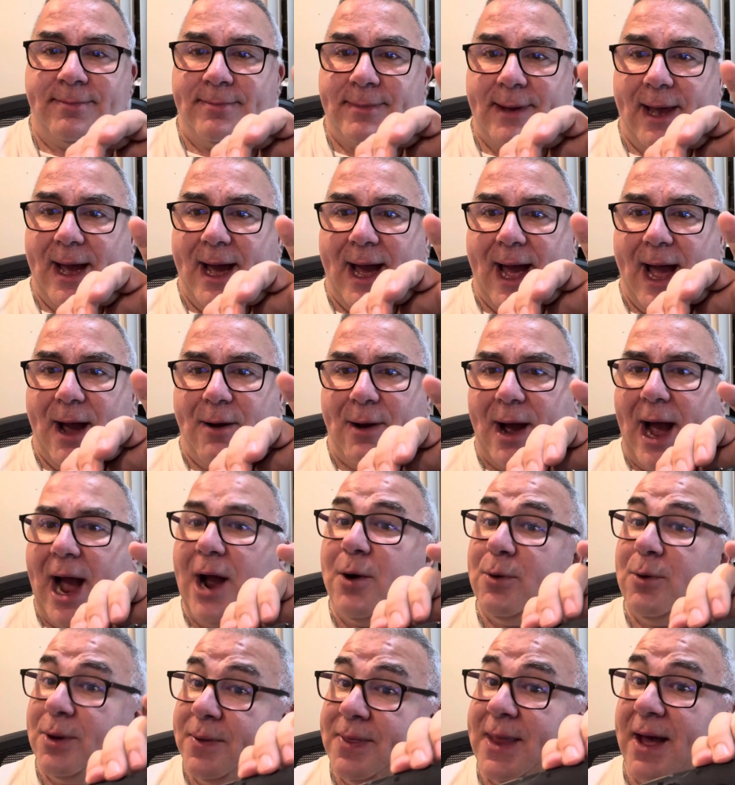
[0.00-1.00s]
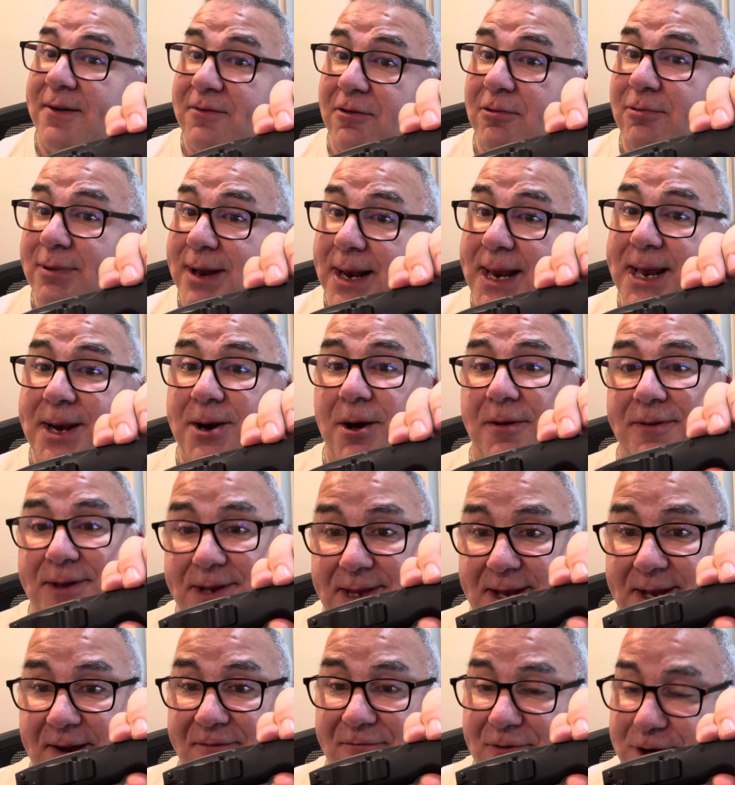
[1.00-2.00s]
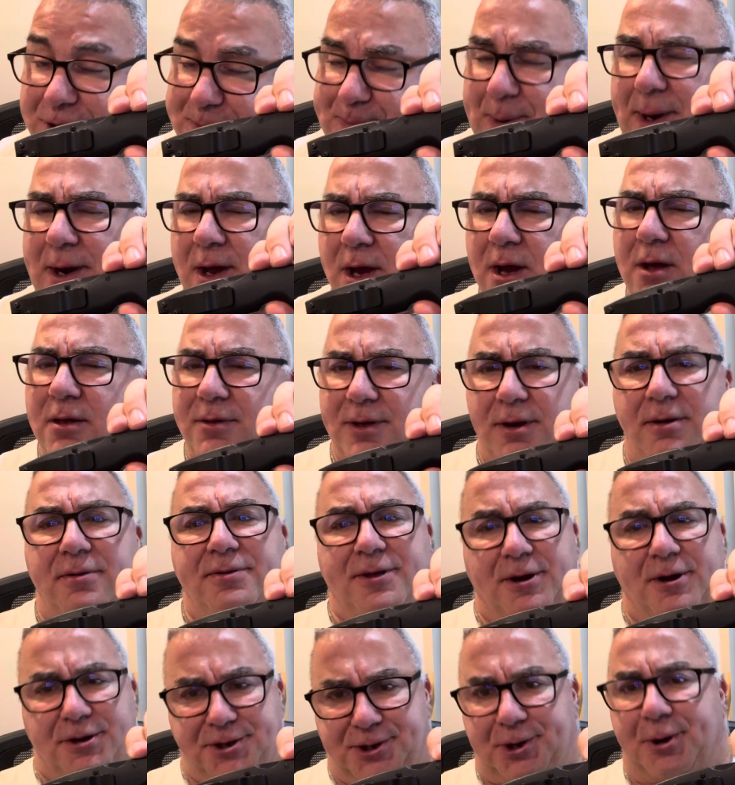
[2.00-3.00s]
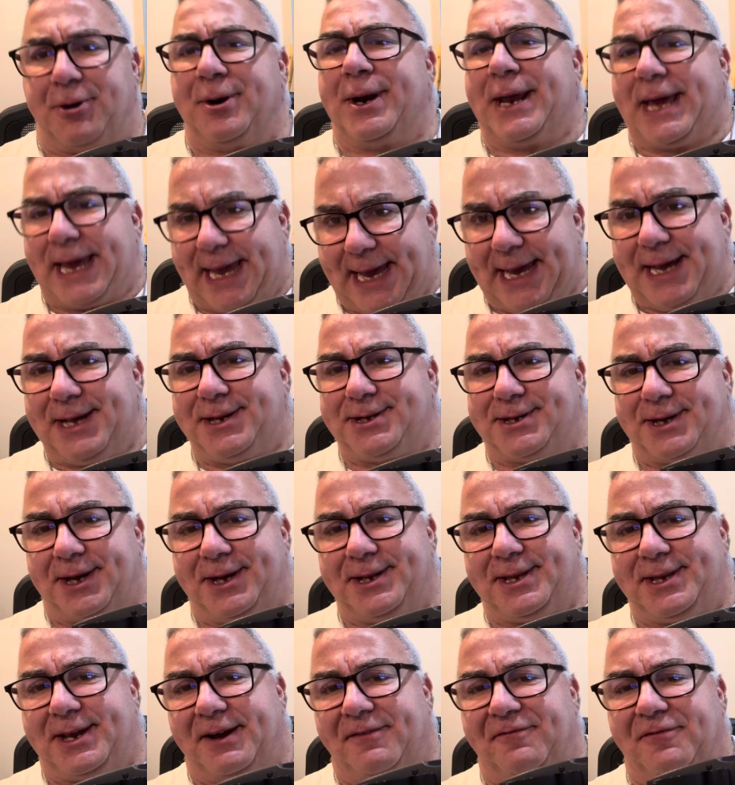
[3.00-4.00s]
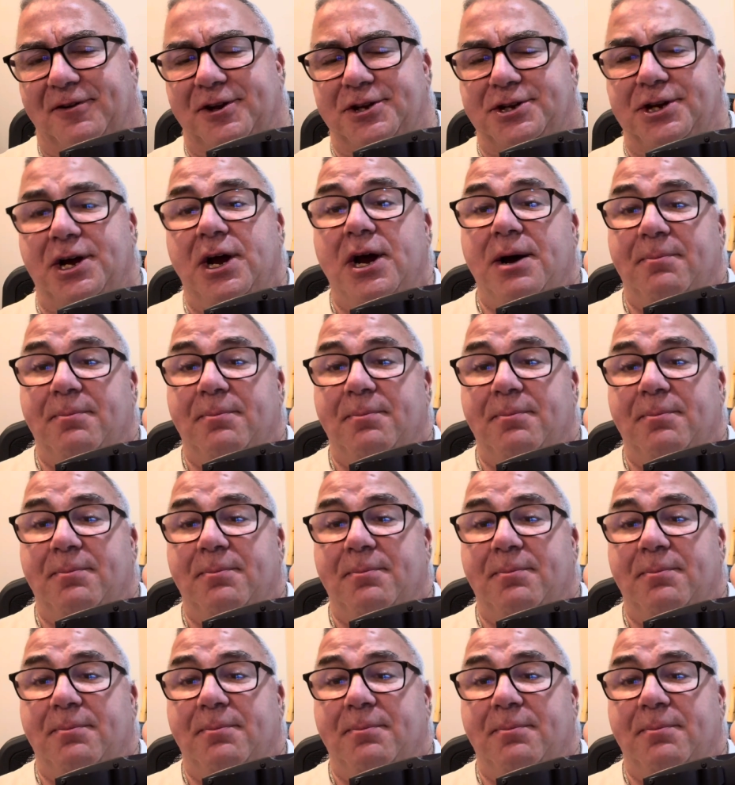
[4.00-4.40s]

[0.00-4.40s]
I will never really know the difference, but there certainly is a difference.